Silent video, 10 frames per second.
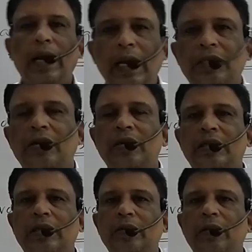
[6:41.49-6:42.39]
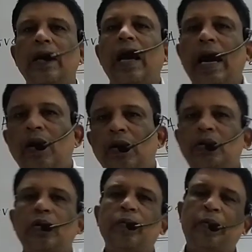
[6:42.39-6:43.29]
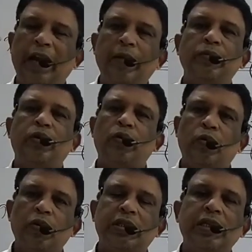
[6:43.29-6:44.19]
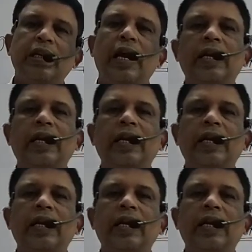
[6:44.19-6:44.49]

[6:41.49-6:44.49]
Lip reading: relationship and also frame the question